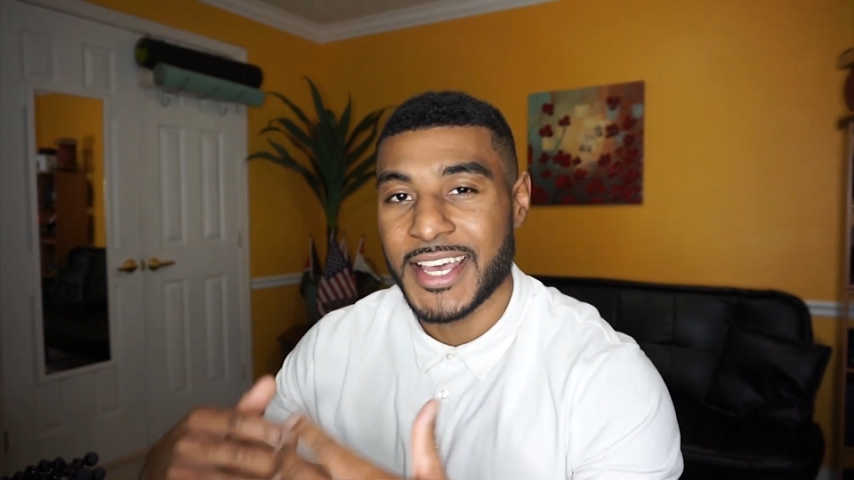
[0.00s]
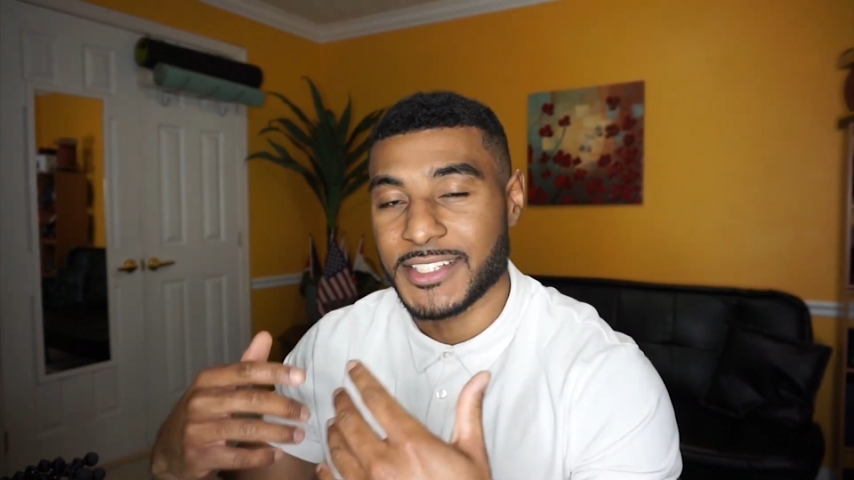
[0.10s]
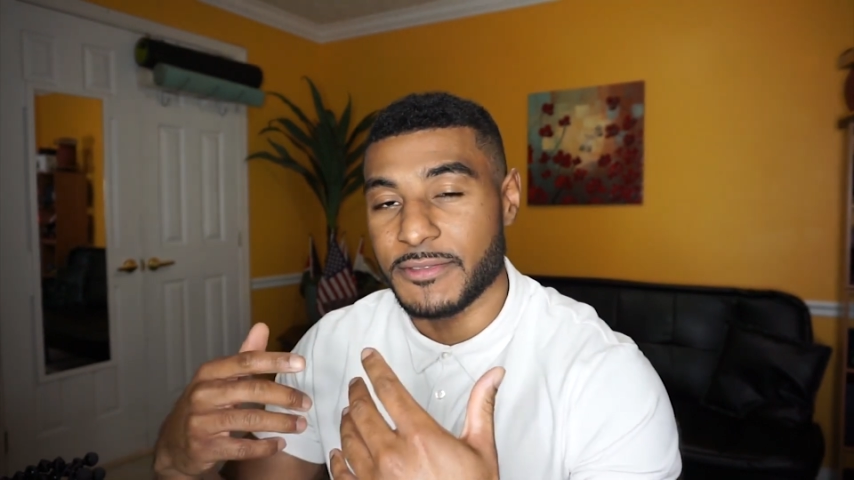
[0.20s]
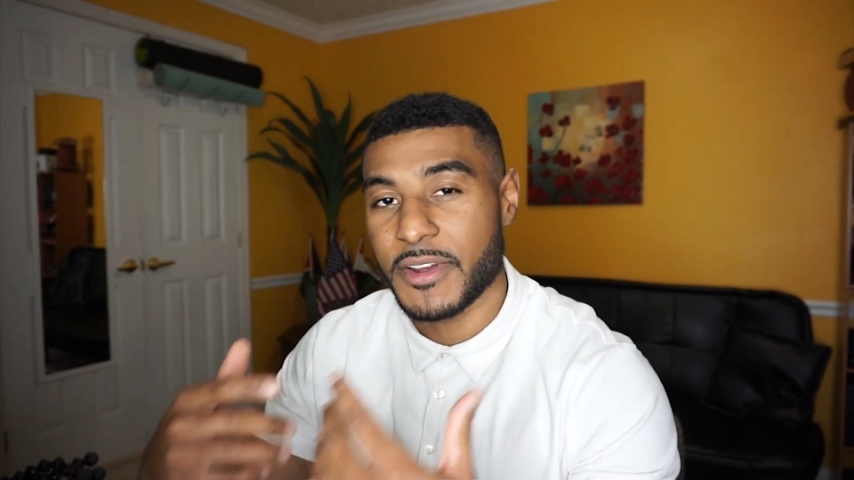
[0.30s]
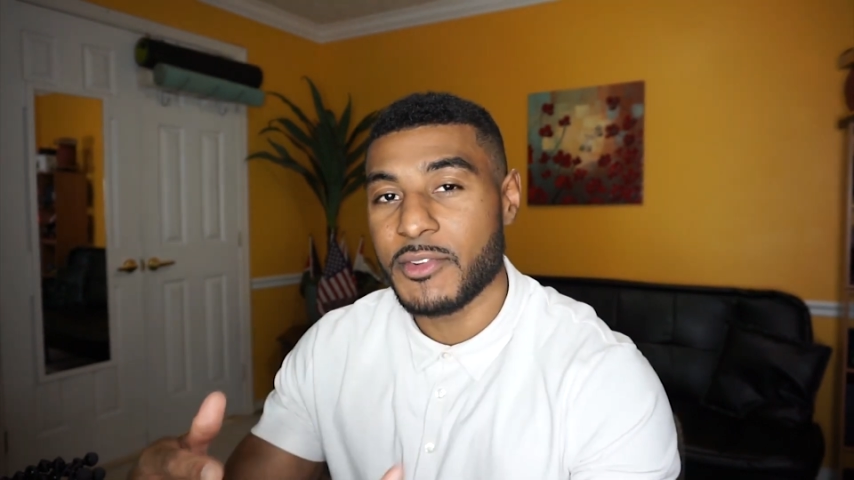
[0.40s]

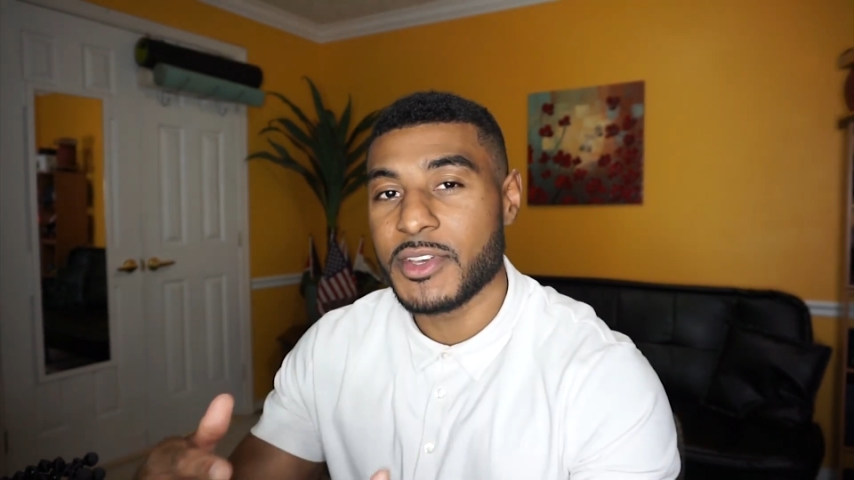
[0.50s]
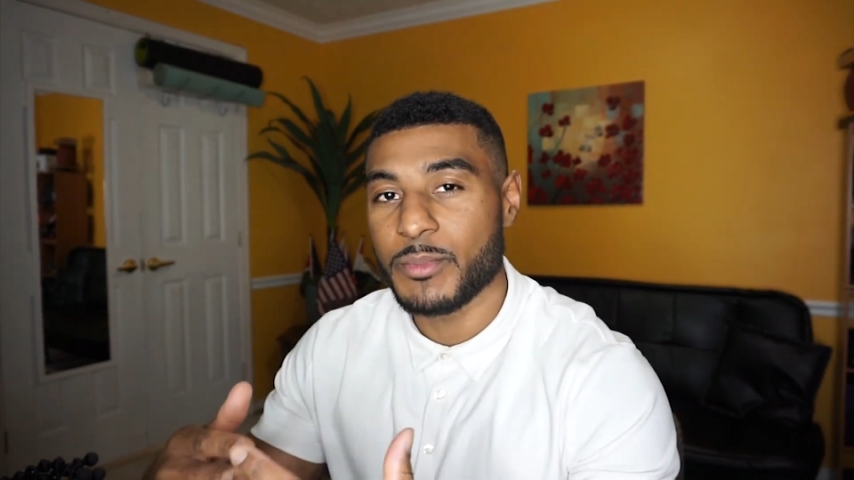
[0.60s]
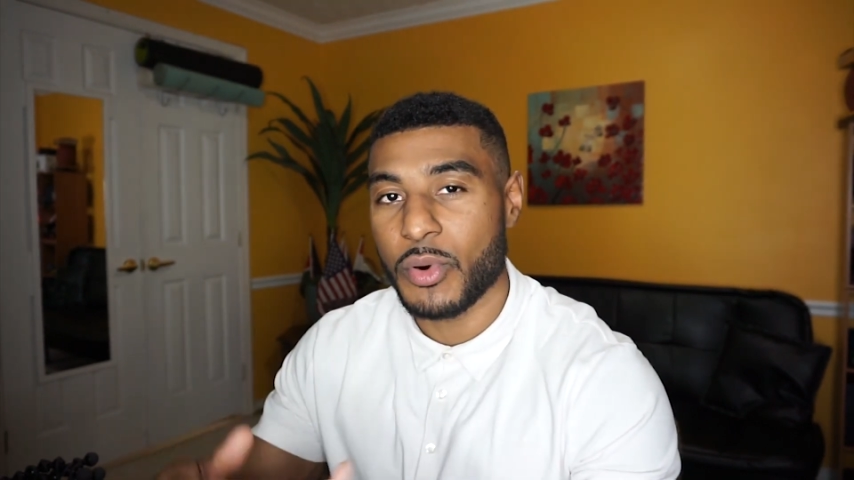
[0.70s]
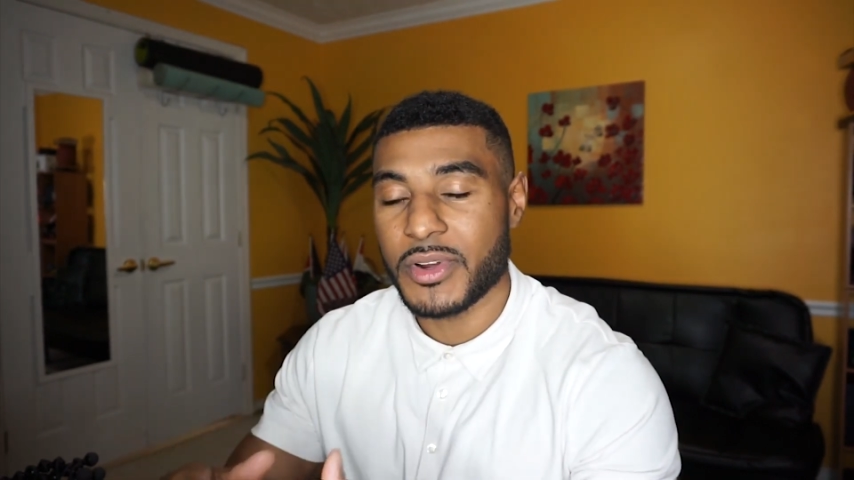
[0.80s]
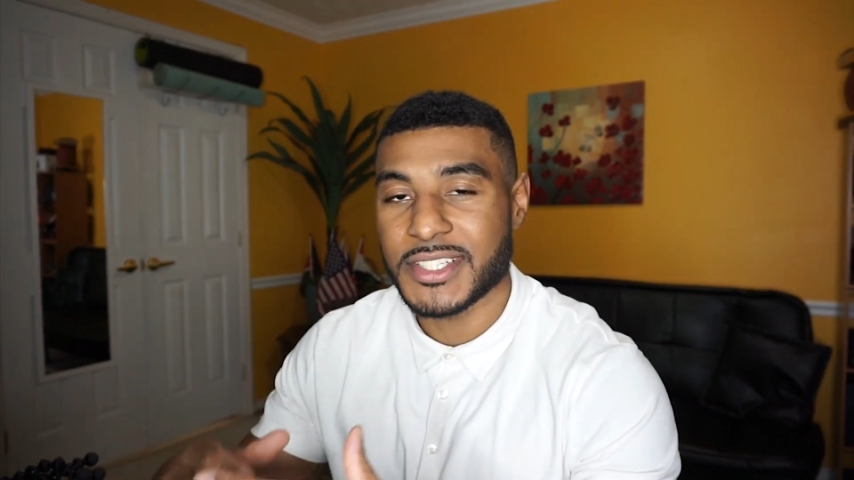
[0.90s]
it's very
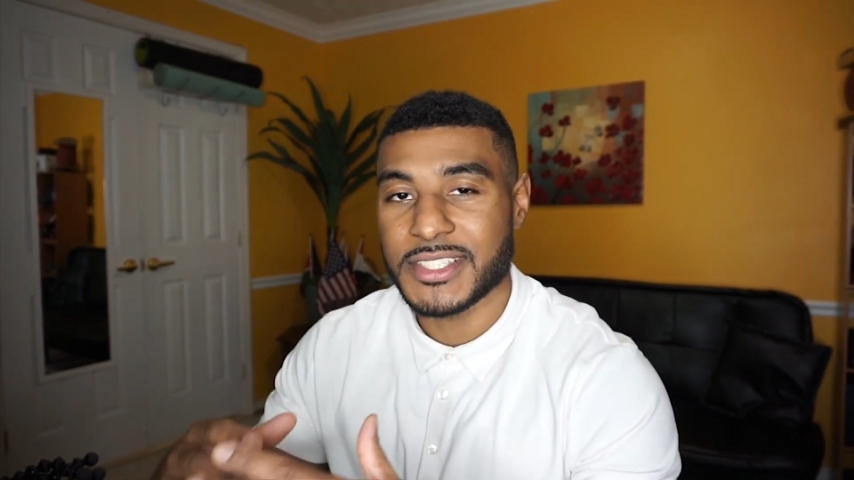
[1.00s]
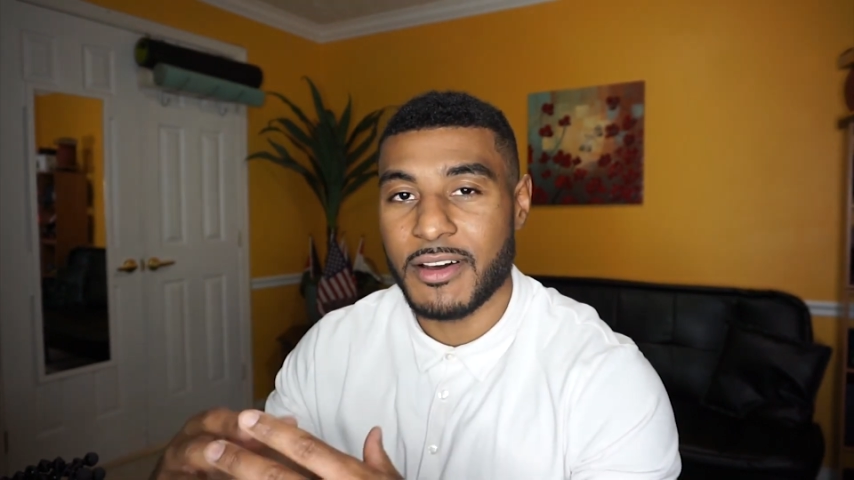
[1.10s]
important to